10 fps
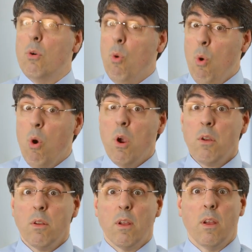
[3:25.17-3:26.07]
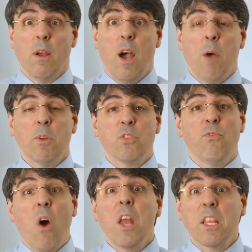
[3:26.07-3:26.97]
Or how much
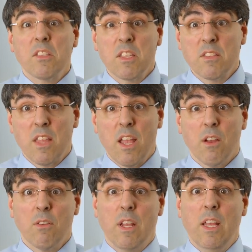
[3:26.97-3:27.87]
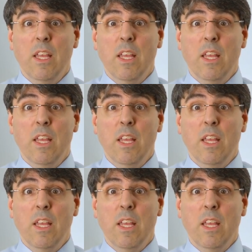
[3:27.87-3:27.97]
phonics is there